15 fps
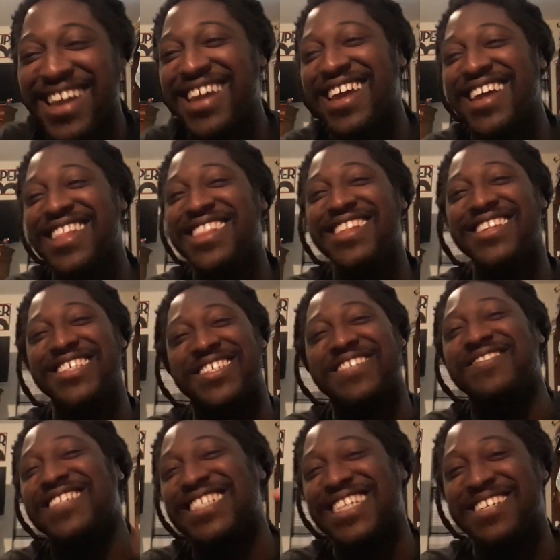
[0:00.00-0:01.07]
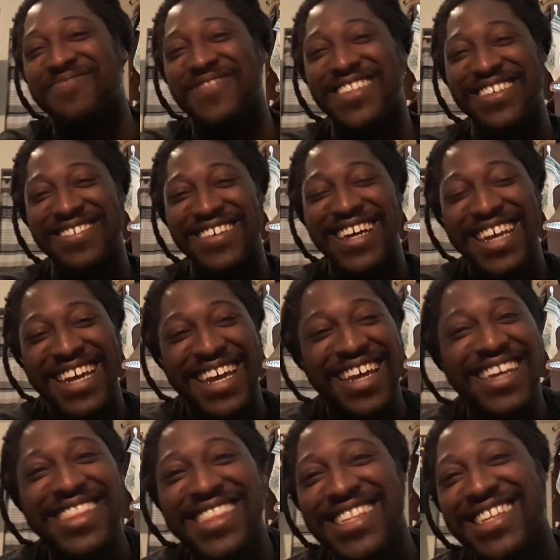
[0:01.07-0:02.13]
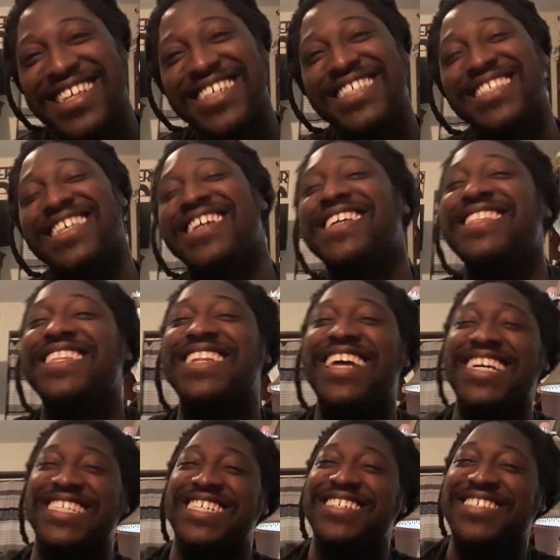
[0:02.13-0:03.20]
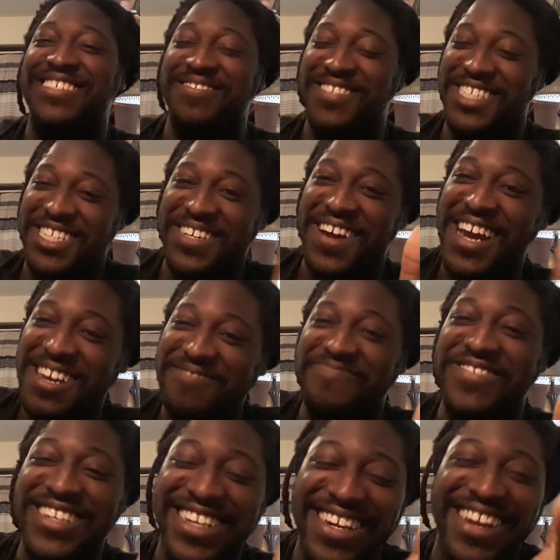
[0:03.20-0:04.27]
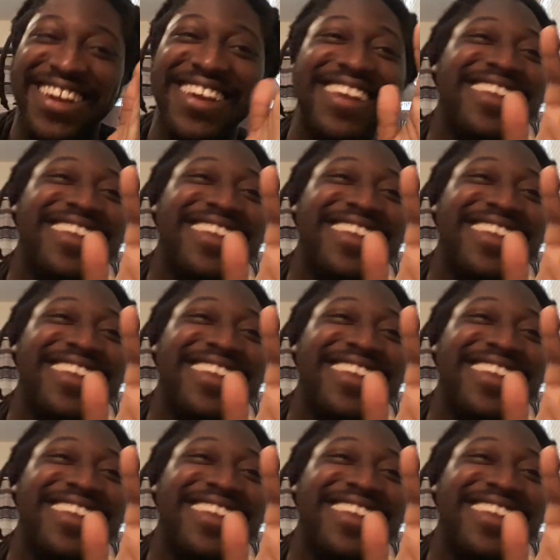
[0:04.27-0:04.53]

In the description down below, hit the links, hit the like, share, subscribe button.